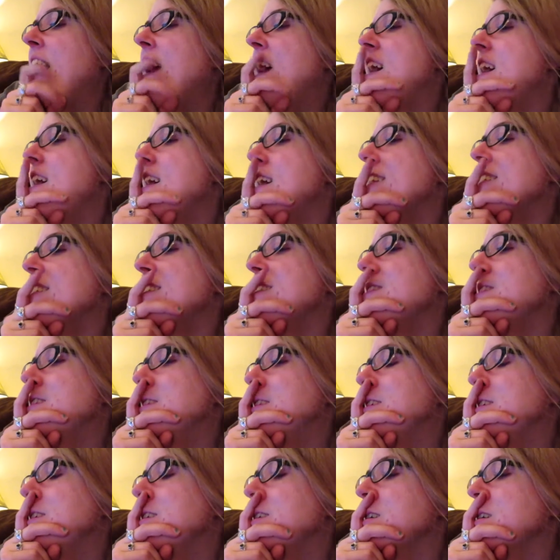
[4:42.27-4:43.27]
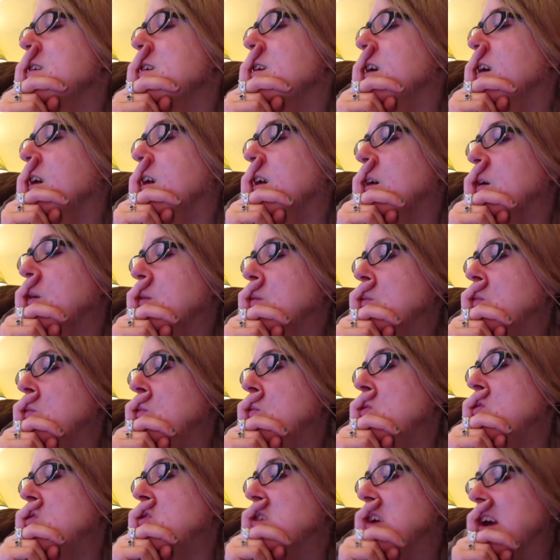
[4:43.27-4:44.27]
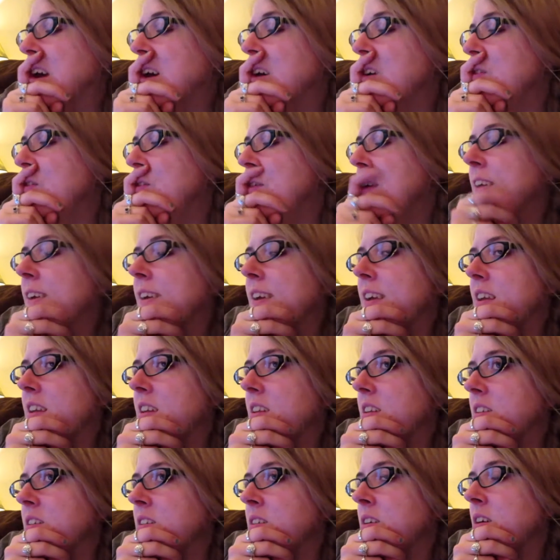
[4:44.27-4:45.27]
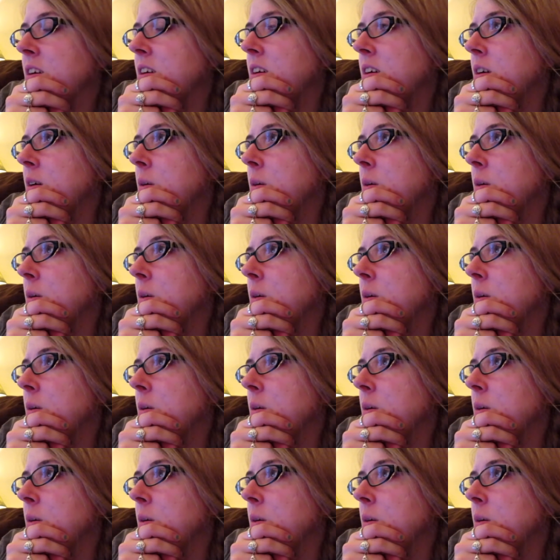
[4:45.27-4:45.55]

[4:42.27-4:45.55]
and um, Dove and